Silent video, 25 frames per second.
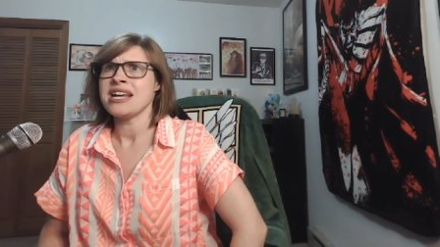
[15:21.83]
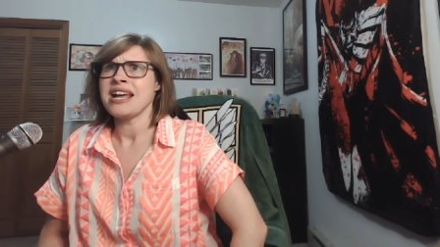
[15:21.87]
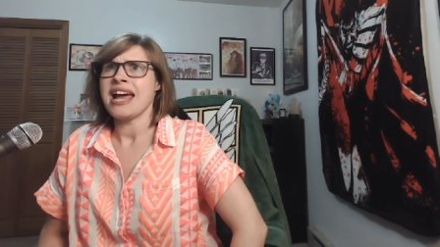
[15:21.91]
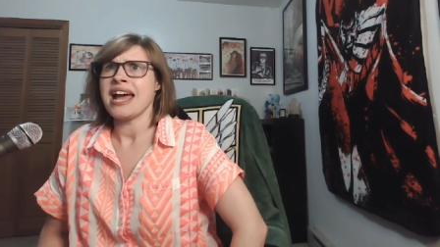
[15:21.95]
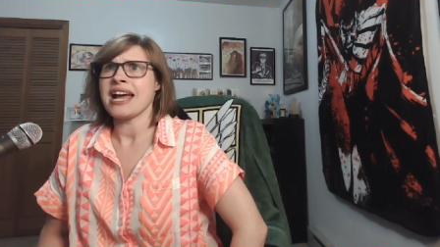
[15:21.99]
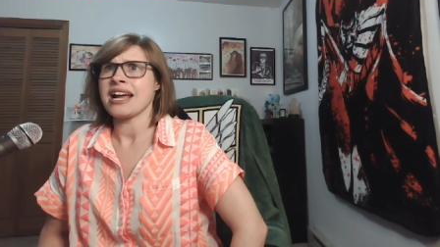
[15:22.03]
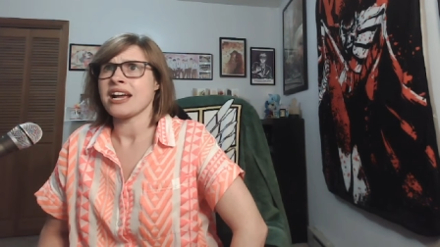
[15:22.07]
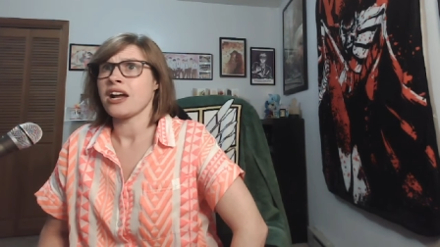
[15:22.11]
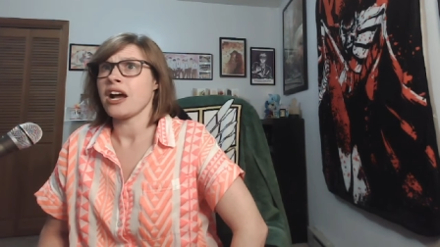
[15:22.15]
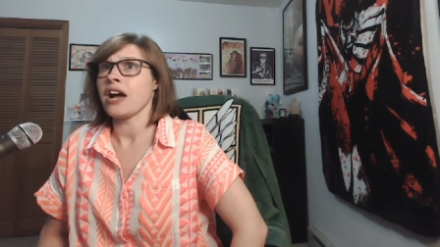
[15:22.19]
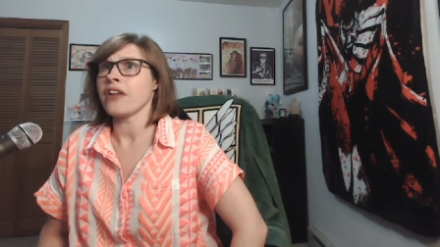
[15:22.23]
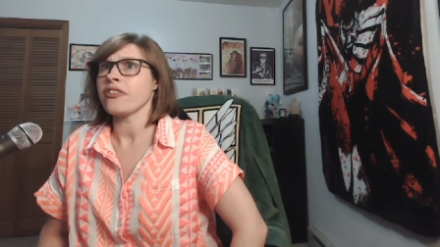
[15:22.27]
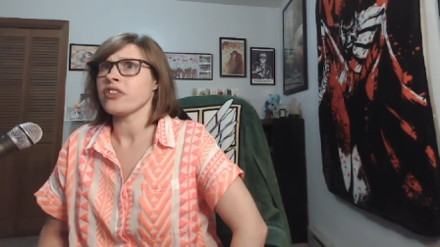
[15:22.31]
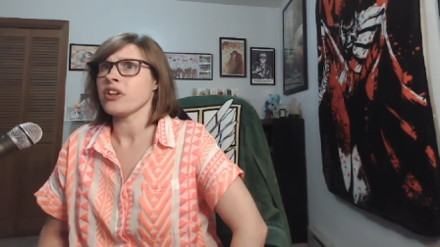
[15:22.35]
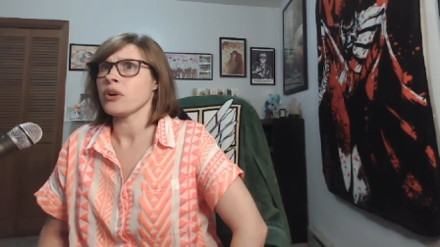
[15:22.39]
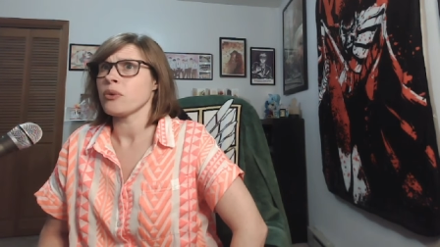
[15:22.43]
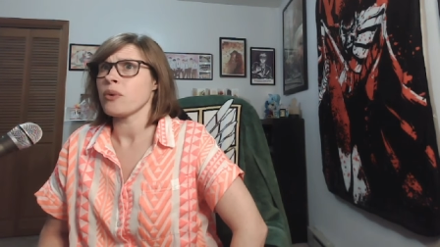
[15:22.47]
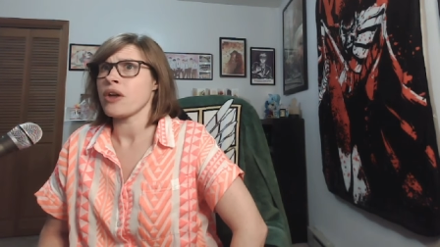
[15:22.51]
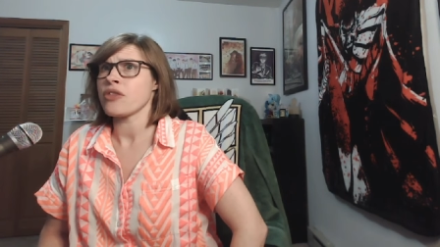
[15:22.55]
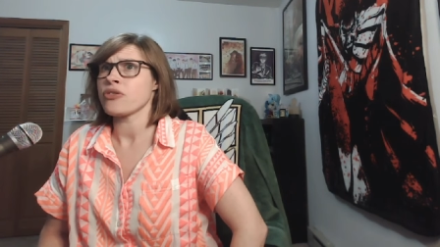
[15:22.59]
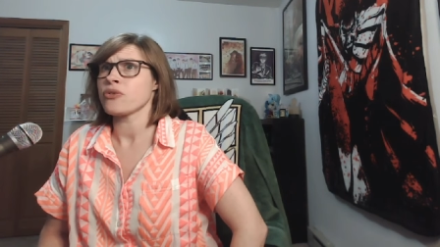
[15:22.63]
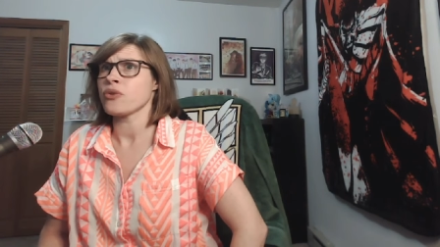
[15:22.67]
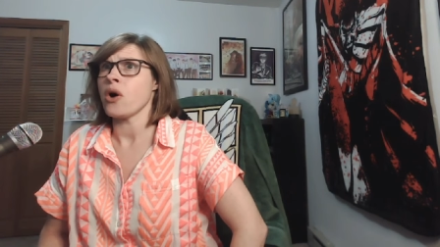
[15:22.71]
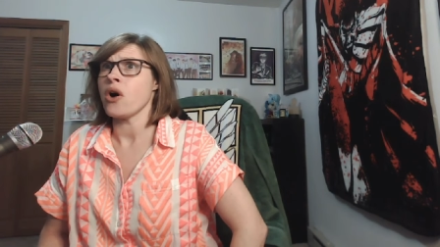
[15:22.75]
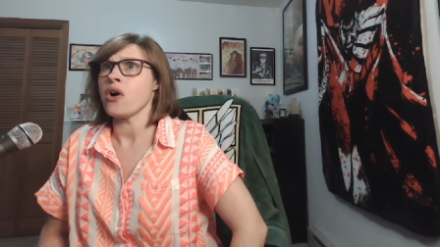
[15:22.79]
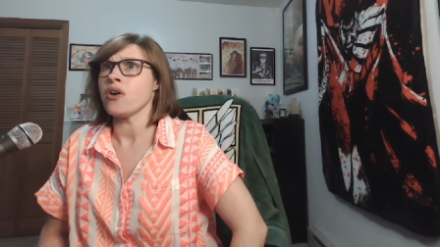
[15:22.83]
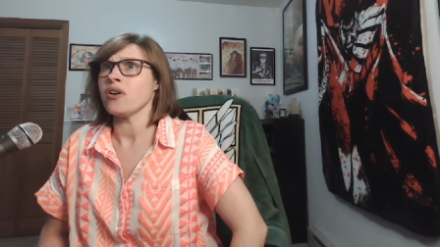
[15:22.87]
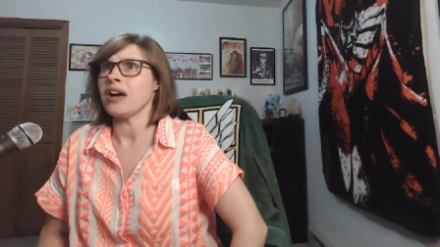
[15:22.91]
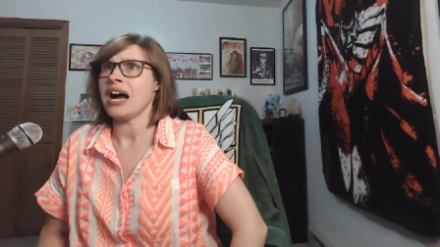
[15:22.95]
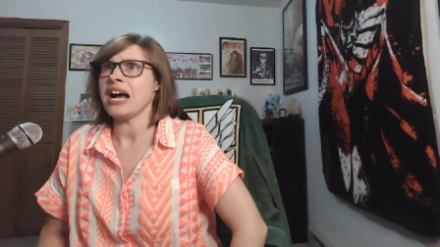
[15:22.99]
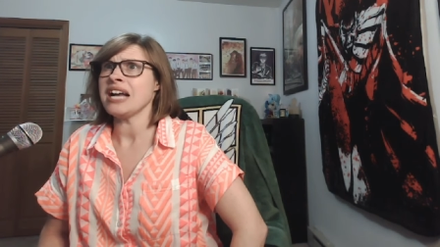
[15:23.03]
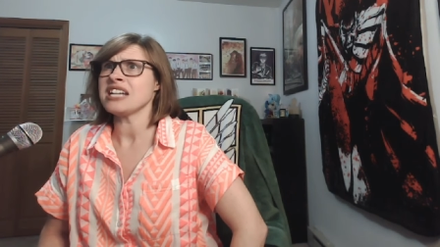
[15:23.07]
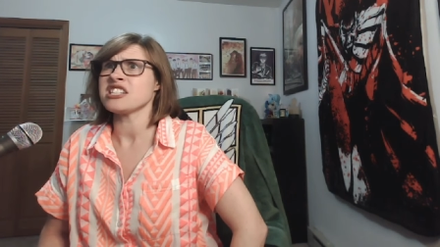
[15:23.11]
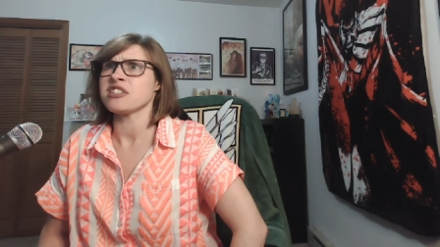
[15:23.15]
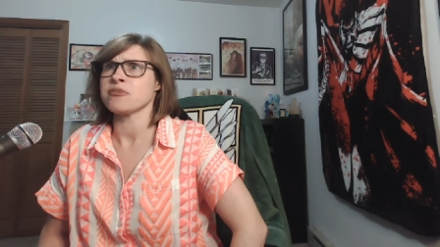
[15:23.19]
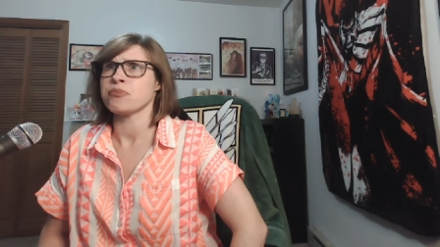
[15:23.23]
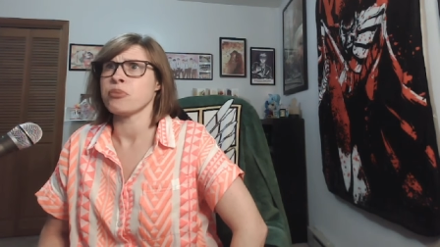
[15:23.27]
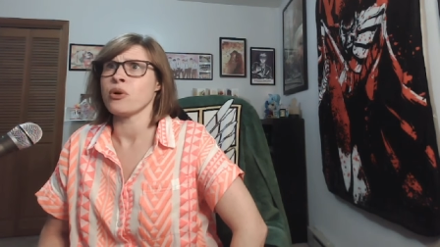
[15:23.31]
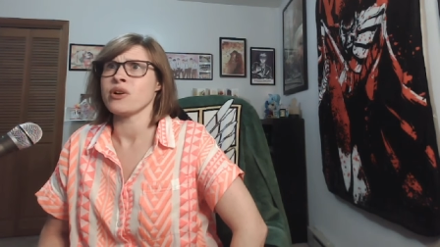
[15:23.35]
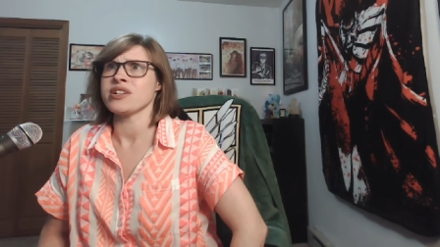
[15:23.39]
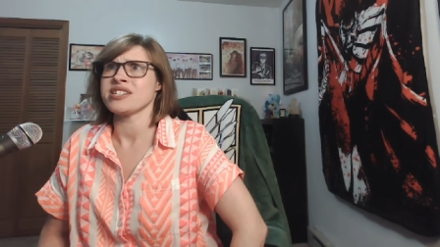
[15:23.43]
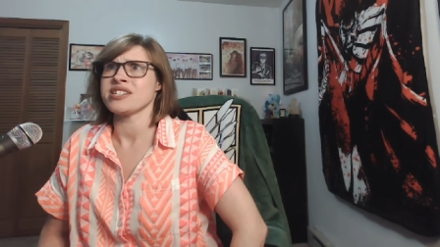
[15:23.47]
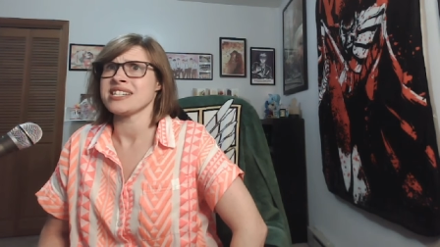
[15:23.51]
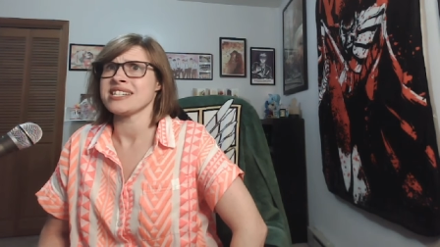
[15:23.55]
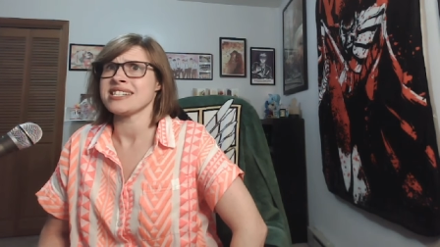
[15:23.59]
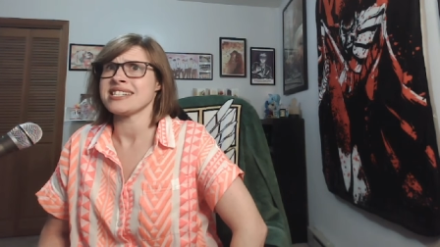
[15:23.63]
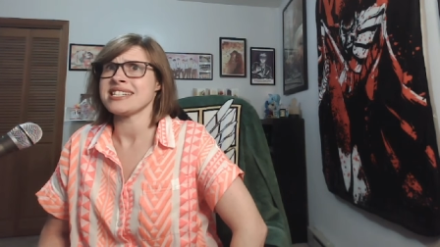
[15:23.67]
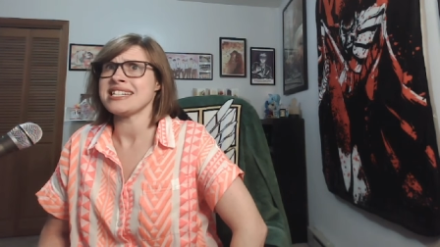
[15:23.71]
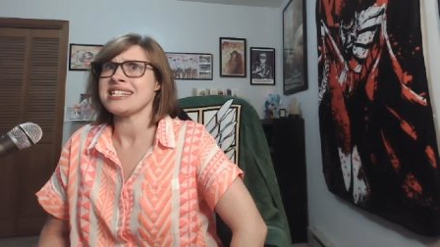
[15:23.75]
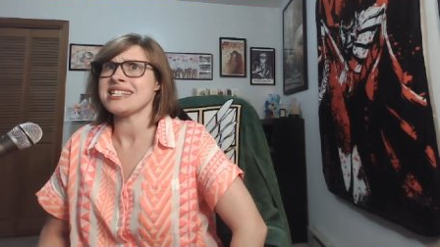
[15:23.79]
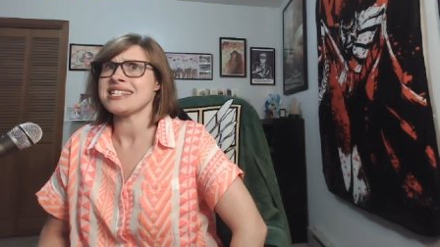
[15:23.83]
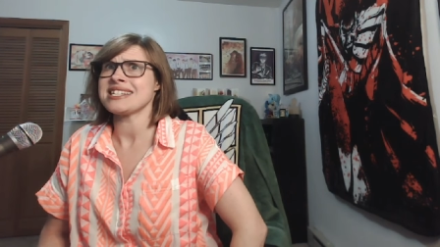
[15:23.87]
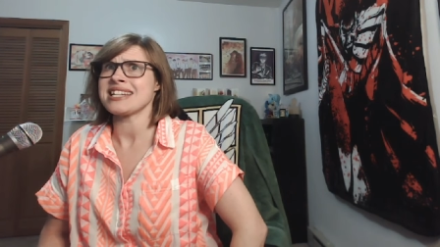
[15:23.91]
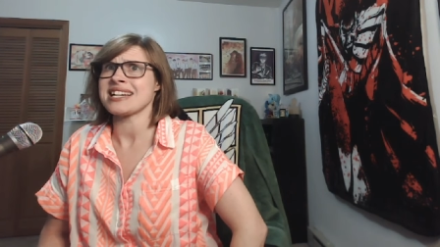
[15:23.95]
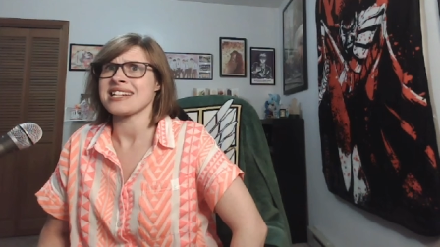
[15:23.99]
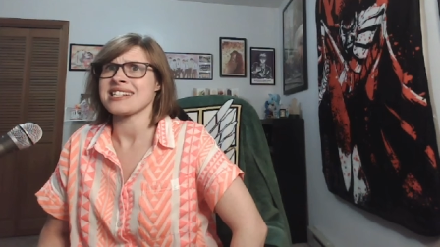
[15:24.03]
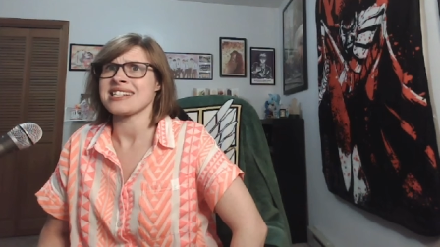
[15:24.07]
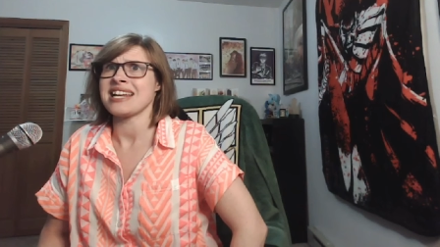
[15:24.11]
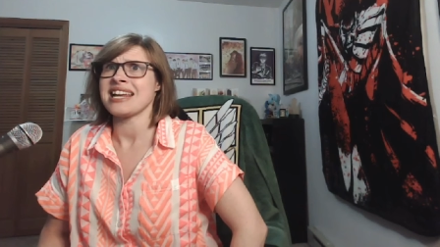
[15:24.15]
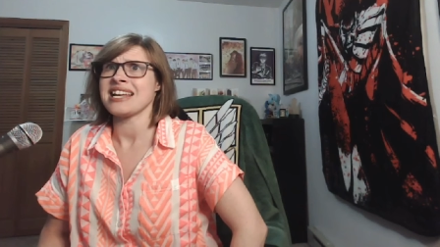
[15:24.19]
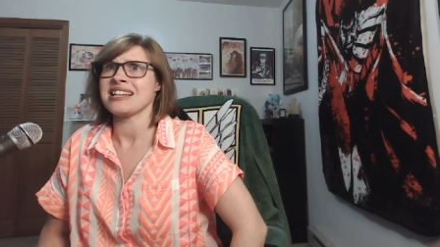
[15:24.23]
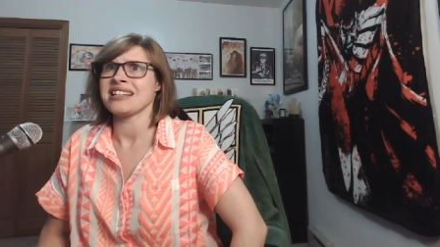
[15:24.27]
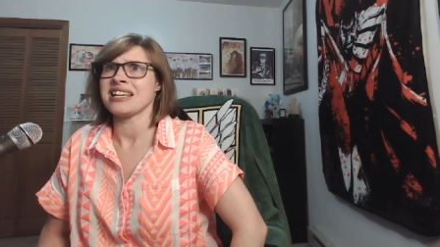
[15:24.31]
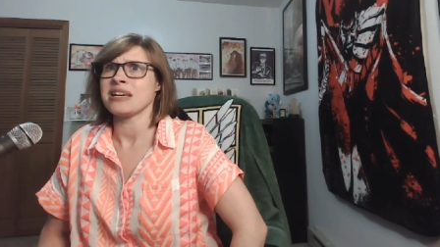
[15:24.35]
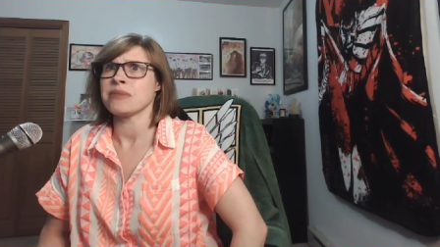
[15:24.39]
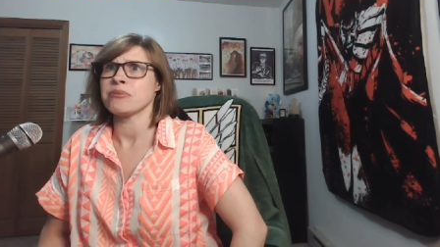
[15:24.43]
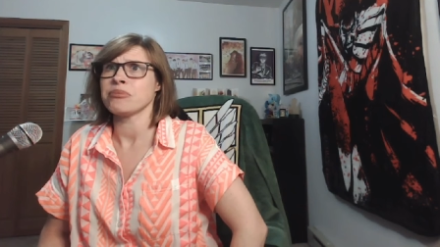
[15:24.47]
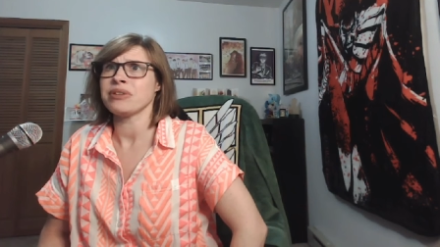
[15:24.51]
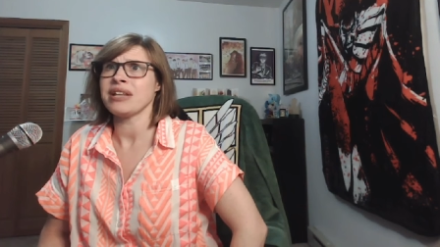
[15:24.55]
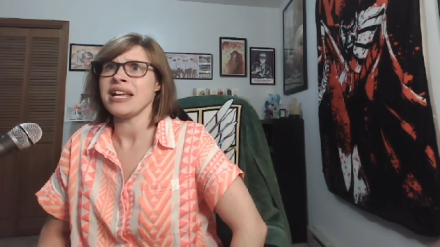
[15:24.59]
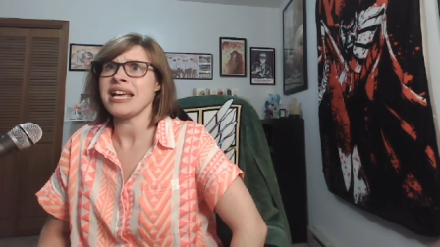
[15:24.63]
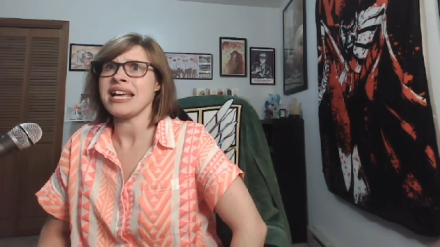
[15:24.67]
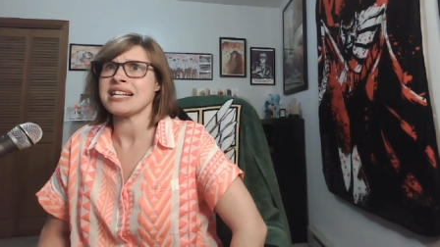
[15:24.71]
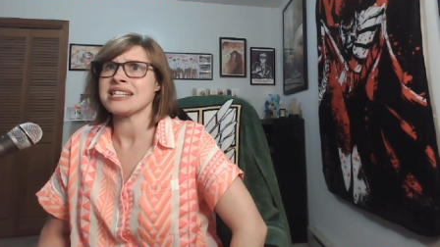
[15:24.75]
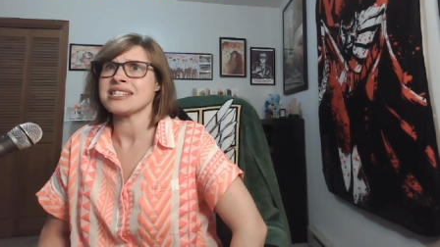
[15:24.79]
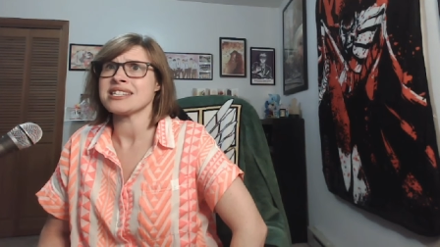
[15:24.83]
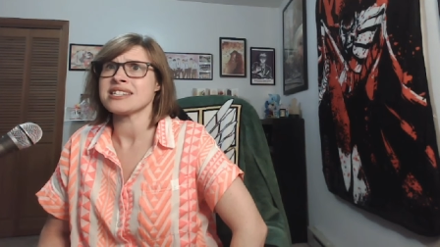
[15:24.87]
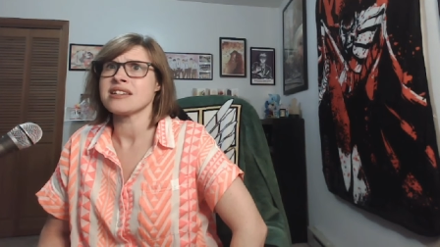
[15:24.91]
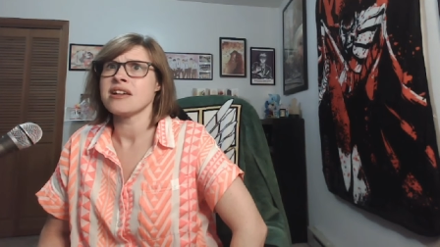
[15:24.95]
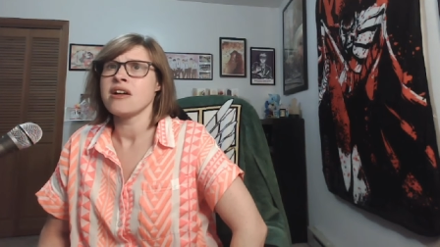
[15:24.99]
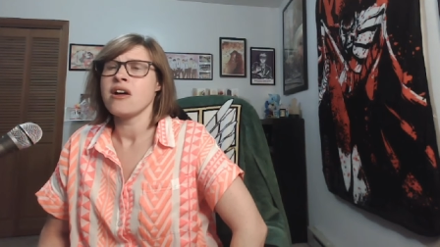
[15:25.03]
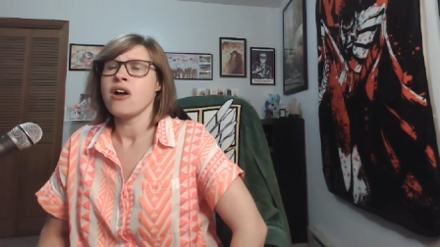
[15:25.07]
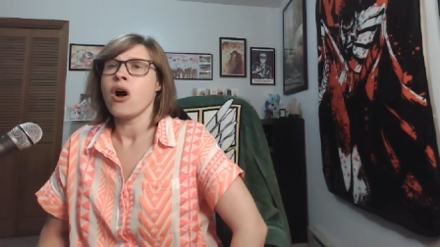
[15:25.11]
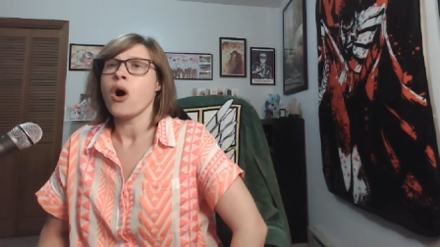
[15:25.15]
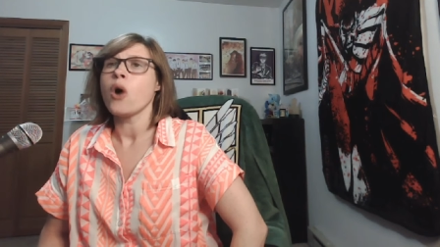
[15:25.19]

and cut their way through all kinds of poisonous insects and alien plants.